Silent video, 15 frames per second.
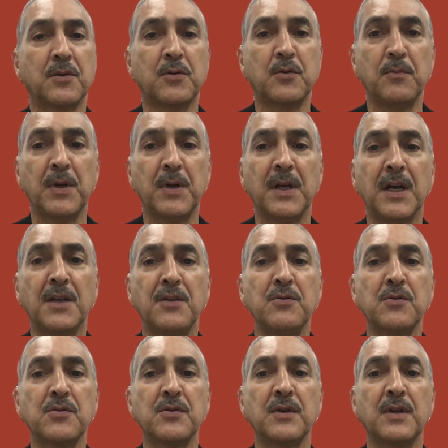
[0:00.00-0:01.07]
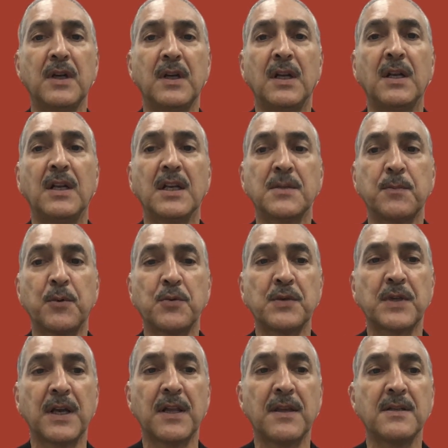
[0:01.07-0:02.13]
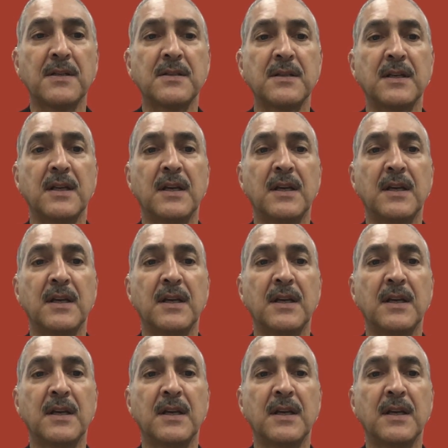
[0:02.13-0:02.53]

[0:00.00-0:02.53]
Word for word: cumpleaños, las posadas,